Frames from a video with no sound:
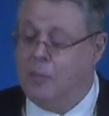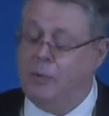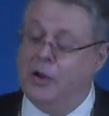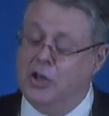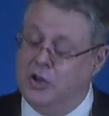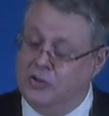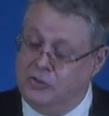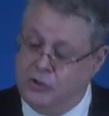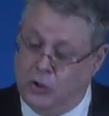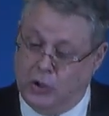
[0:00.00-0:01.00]
but you can
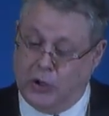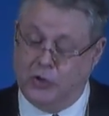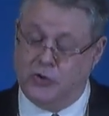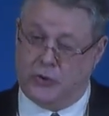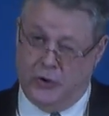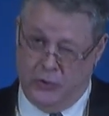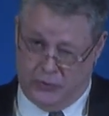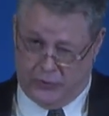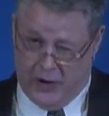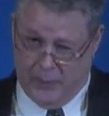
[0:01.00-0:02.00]
still learn
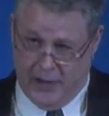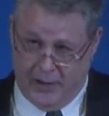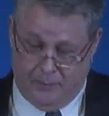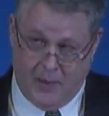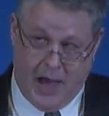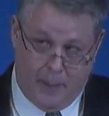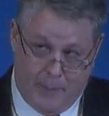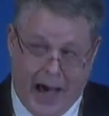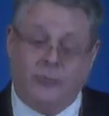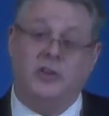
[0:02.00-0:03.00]
truths from it
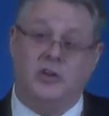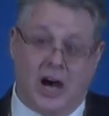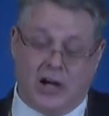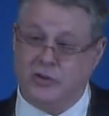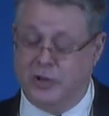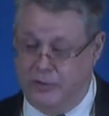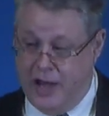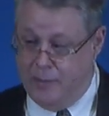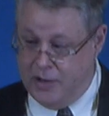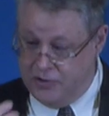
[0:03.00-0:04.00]
about the doctrine of
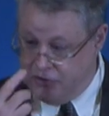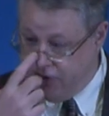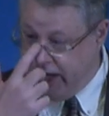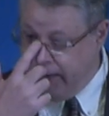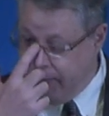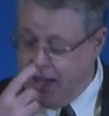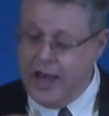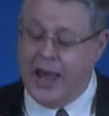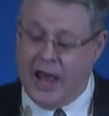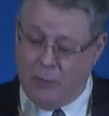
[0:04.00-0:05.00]
imminency
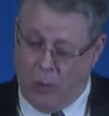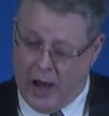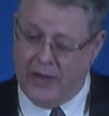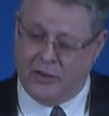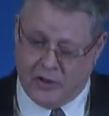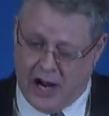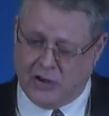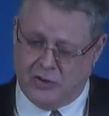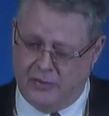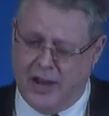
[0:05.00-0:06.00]
and why the
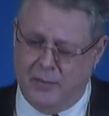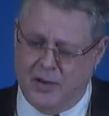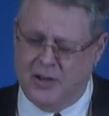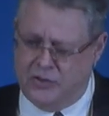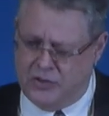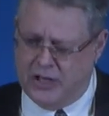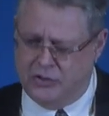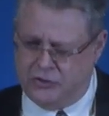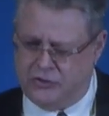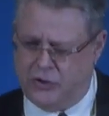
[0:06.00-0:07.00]
doctrine of imminency
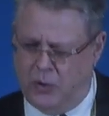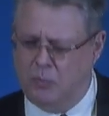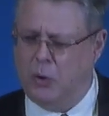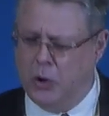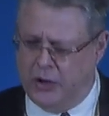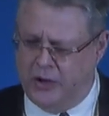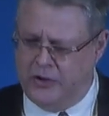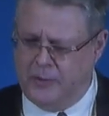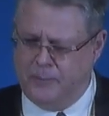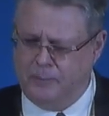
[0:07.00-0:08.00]
is so important.